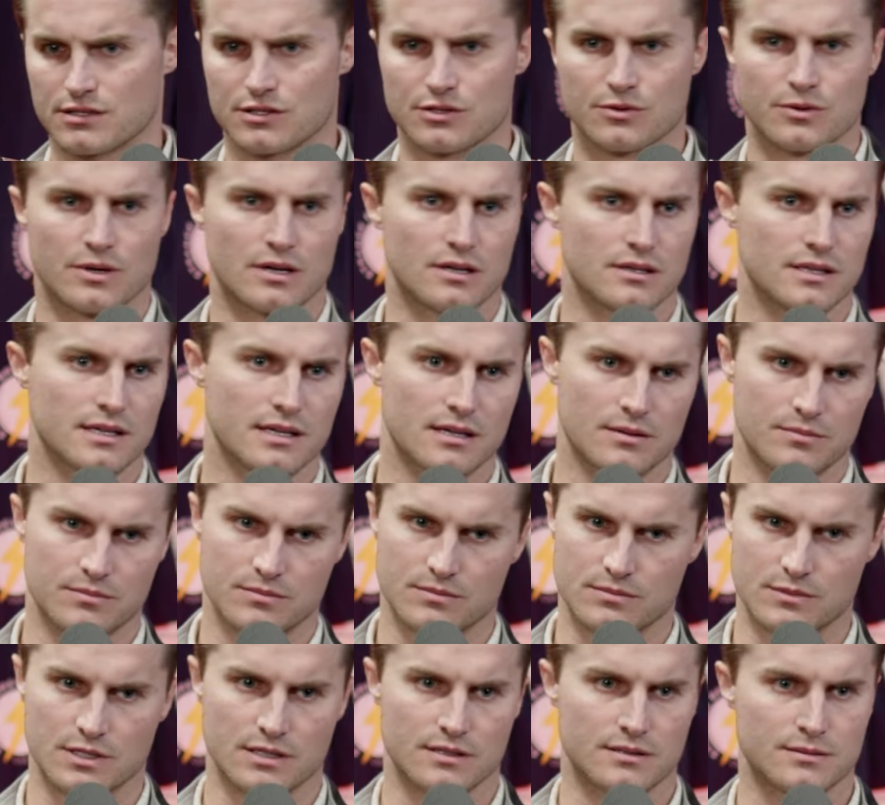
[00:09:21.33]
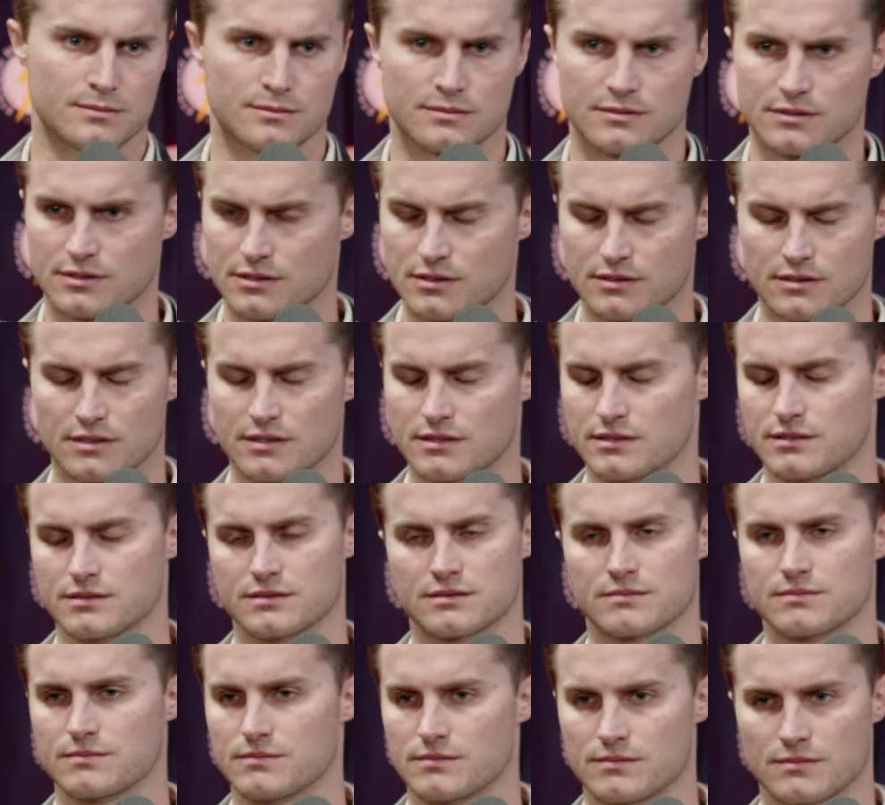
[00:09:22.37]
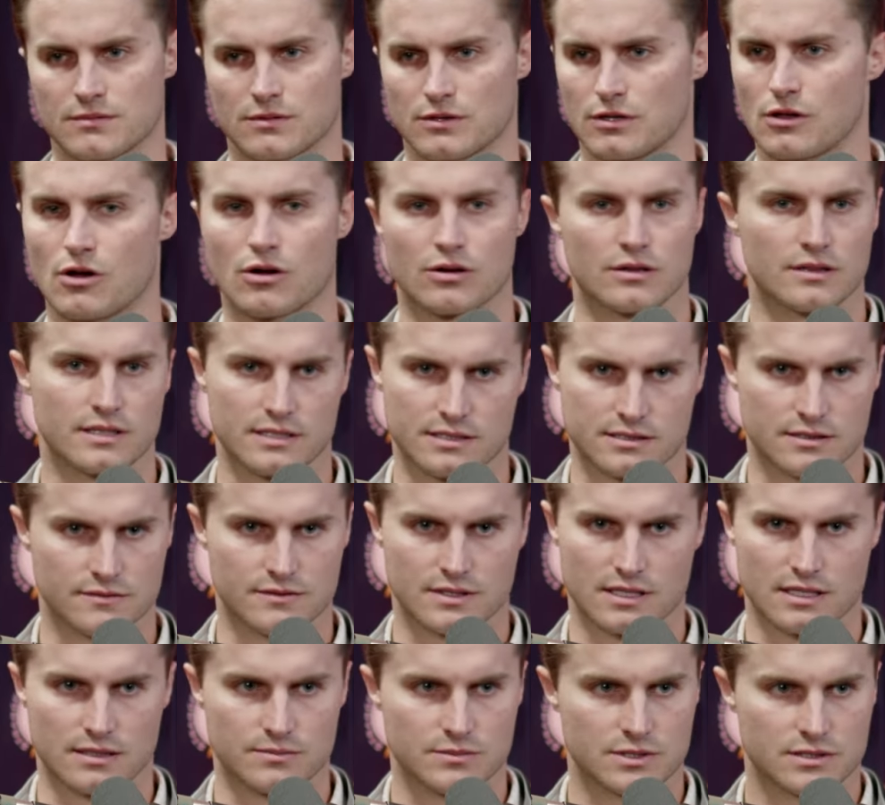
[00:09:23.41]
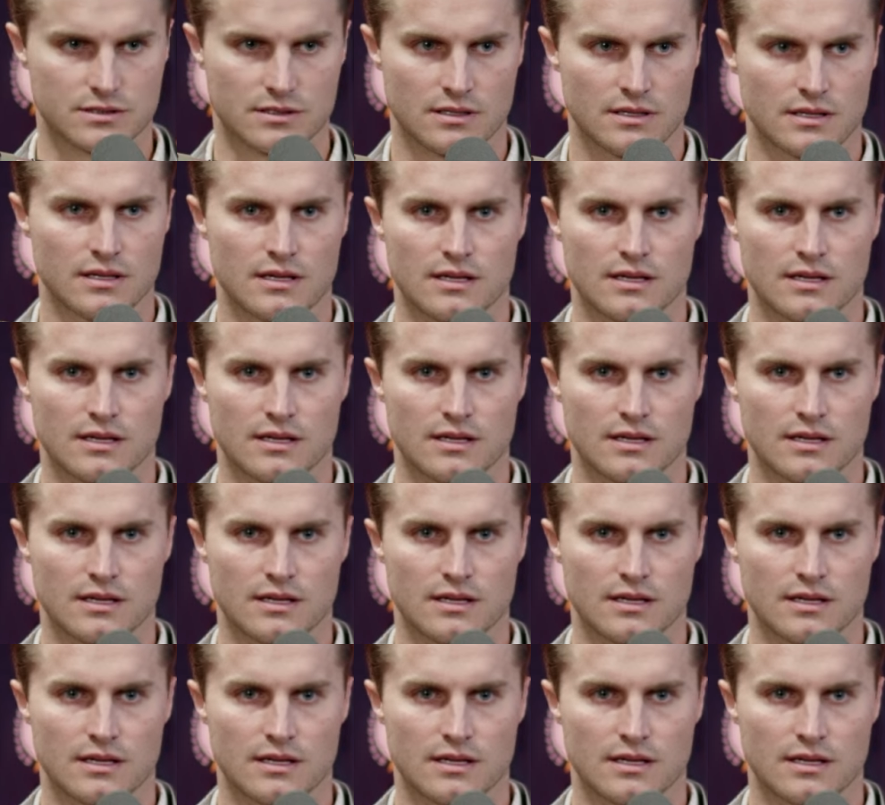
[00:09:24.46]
ULM, just long list of teams.